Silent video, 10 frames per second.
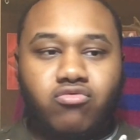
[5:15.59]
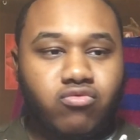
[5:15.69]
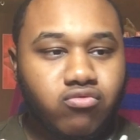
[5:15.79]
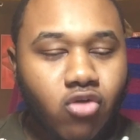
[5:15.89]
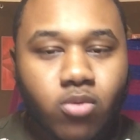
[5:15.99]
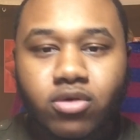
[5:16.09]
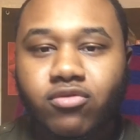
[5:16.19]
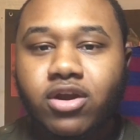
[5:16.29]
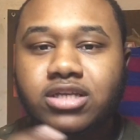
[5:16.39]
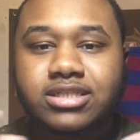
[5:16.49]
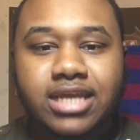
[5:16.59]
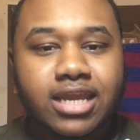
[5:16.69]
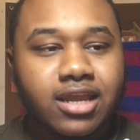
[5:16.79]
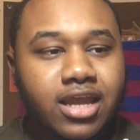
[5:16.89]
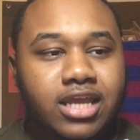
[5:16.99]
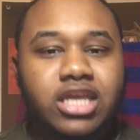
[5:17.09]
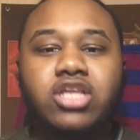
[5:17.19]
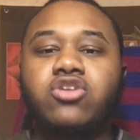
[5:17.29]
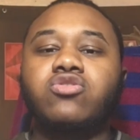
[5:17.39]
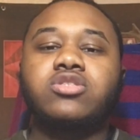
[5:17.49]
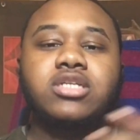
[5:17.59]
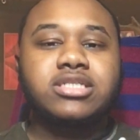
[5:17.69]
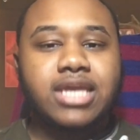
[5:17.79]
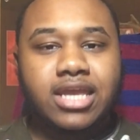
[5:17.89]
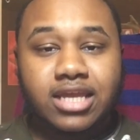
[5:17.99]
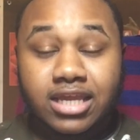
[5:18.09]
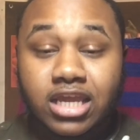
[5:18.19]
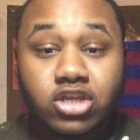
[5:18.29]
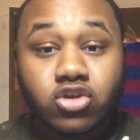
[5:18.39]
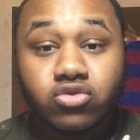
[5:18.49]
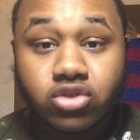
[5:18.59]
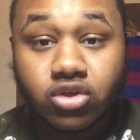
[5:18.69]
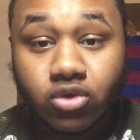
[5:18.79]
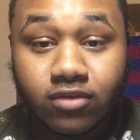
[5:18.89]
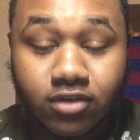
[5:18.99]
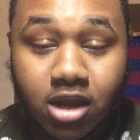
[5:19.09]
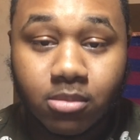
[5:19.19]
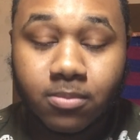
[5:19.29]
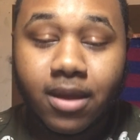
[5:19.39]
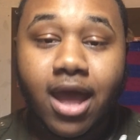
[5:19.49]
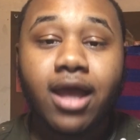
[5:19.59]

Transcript: roaming around his tank, getting used to the tank, and getting used to you even coming by.